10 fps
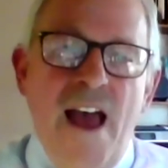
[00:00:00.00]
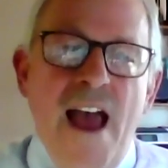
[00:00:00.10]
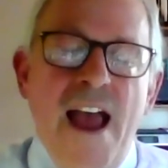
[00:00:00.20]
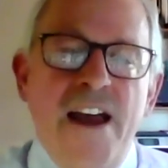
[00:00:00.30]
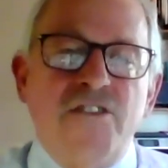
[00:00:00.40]

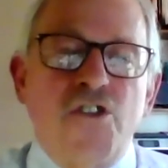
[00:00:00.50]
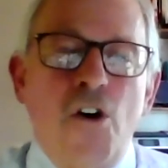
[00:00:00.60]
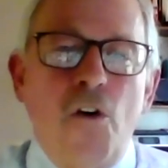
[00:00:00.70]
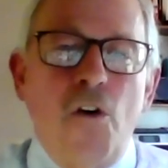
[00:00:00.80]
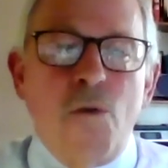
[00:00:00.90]
And
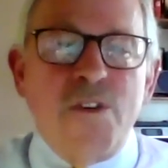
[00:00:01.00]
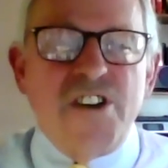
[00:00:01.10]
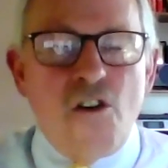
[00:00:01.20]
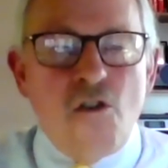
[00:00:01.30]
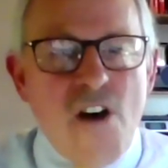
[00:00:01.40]
so there was a
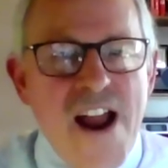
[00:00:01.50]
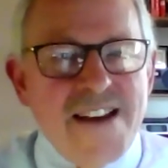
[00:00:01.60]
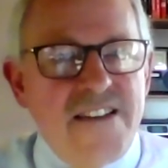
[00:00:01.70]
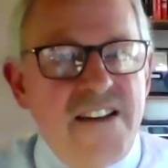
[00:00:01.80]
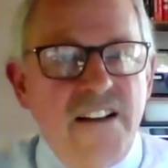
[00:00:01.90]

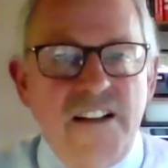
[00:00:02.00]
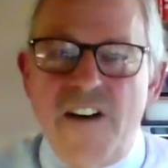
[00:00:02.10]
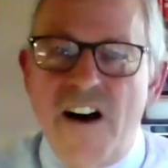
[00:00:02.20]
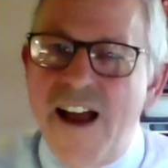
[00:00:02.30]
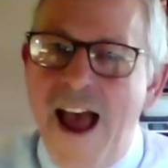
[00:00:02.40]
great deal
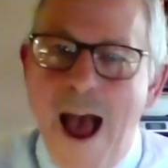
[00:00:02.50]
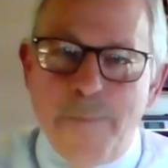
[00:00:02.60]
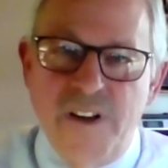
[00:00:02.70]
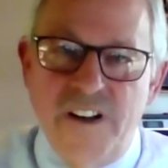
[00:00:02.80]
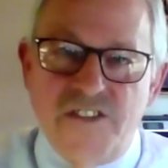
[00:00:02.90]
of
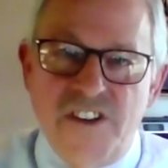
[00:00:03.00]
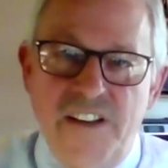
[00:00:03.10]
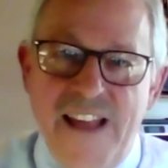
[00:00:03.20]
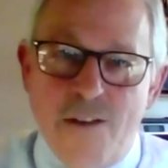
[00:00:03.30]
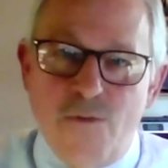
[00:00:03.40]
unhappiness
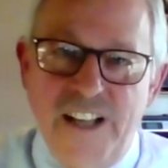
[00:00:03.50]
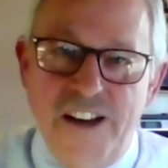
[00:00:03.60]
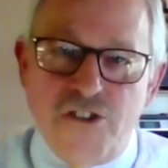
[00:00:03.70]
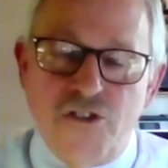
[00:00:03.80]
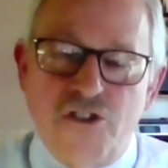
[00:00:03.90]
in that
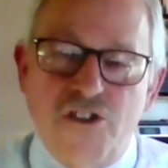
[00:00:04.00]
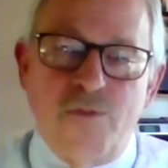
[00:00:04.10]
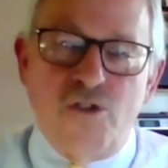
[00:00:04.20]
relationship.